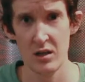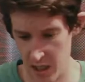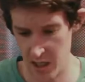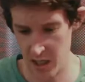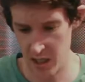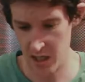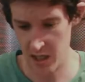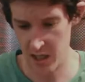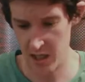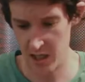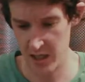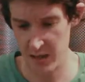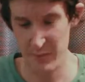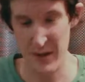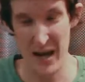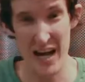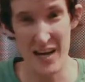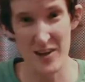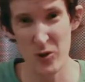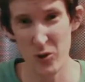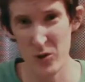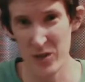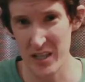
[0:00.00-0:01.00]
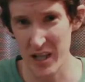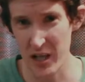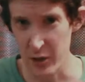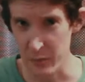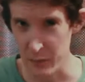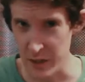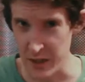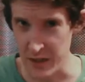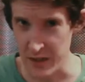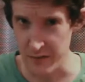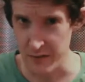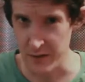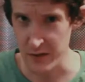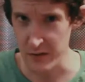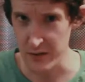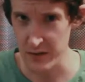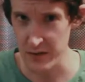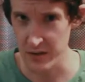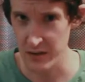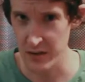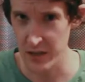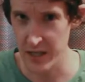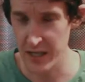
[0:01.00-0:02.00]
Uh, the parkour's a little bit different
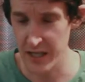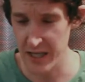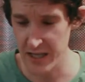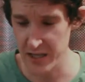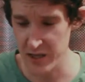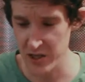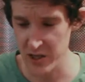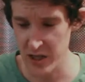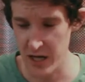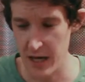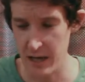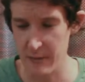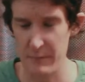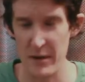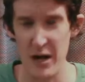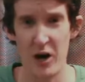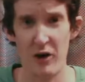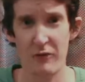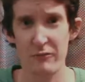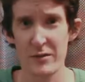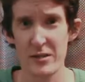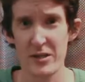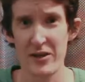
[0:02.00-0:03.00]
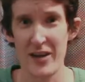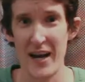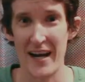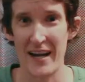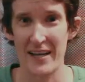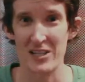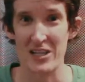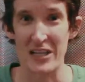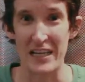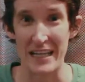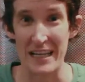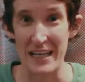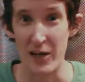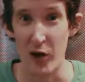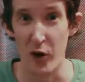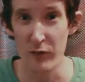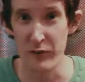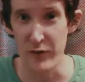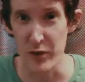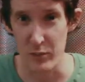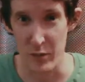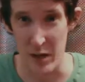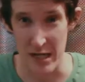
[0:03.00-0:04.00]
in each. Uh, Matt Hoffman's, you can't actually get
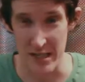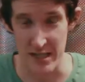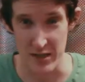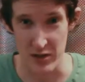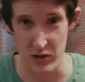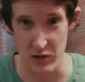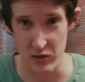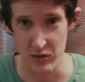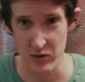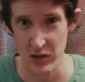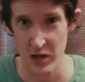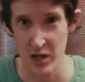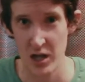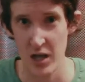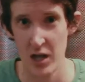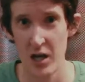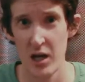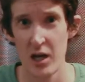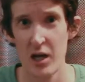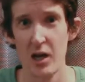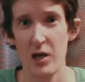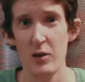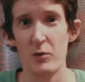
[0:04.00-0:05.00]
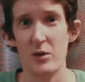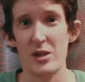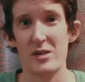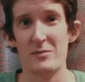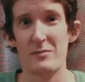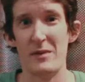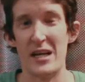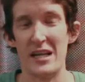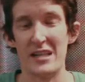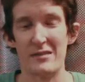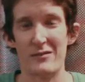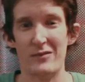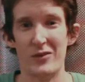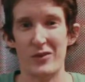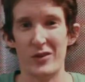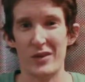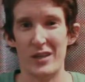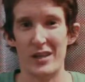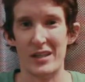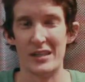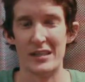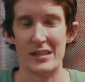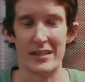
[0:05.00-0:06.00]
off your bicycle, which makes
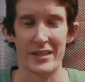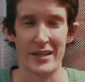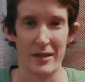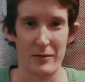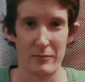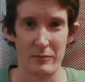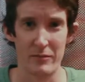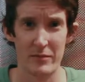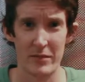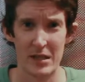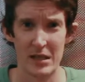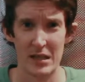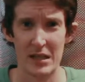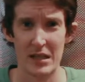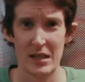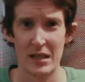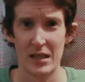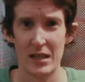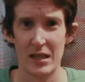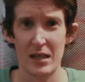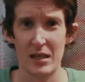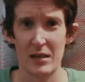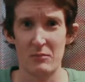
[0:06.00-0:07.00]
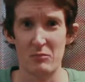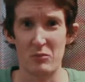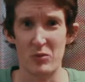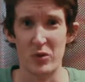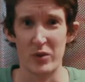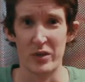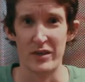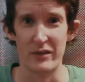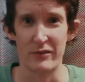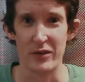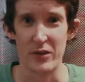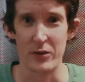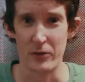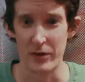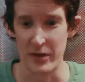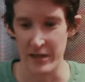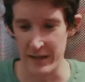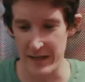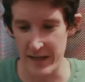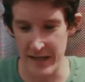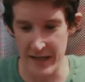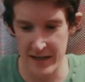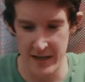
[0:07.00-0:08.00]
for some more difficulty
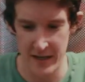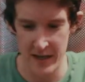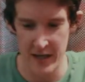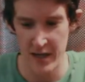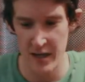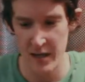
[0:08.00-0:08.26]
there.